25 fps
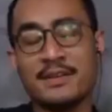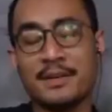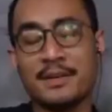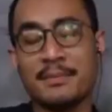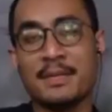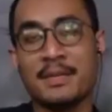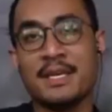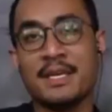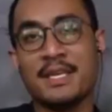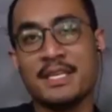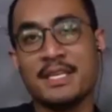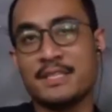
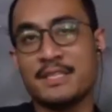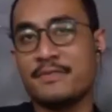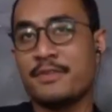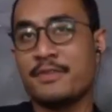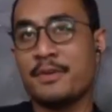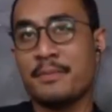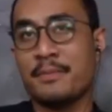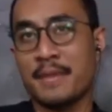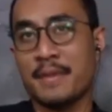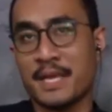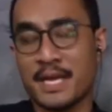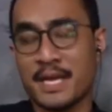money is
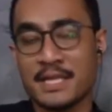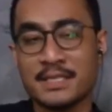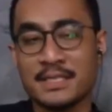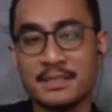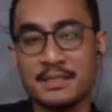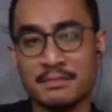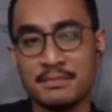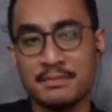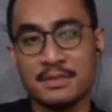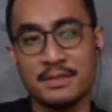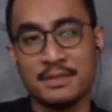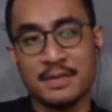from my
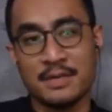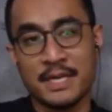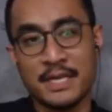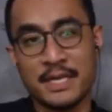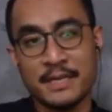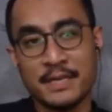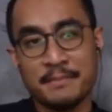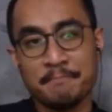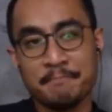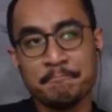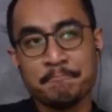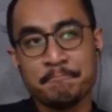customer,
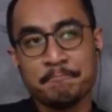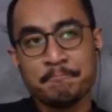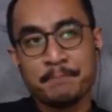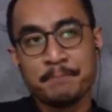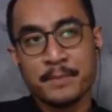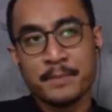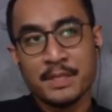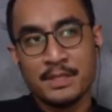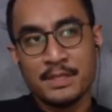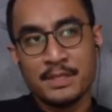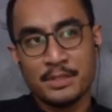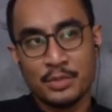right?
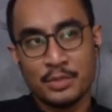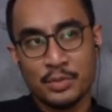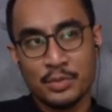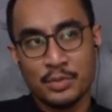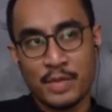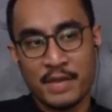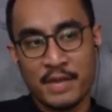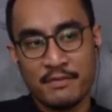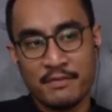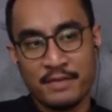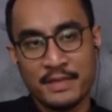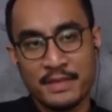So
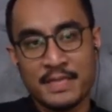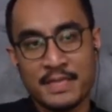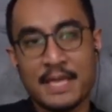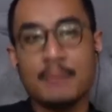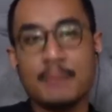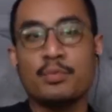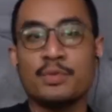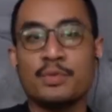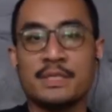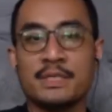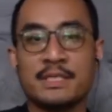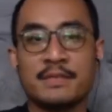every time
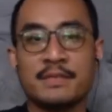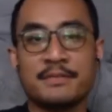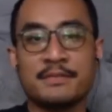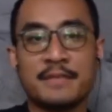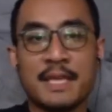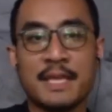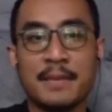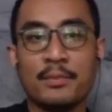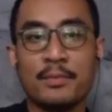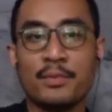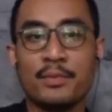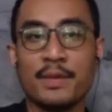we serve
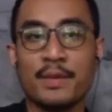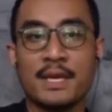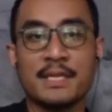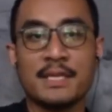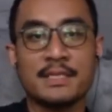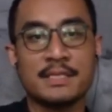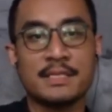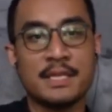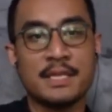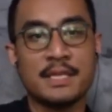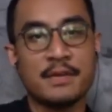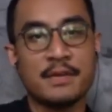them, we ask
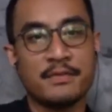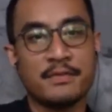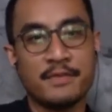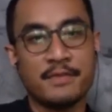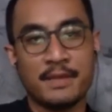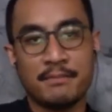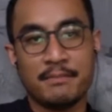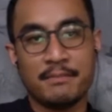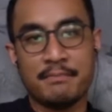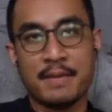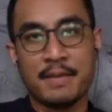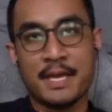their
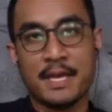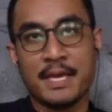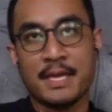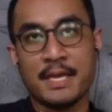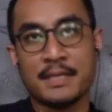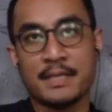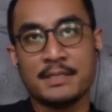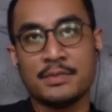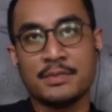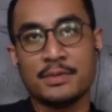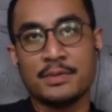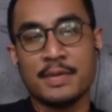feedback
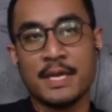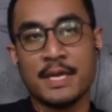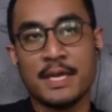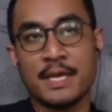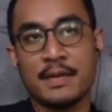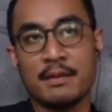so that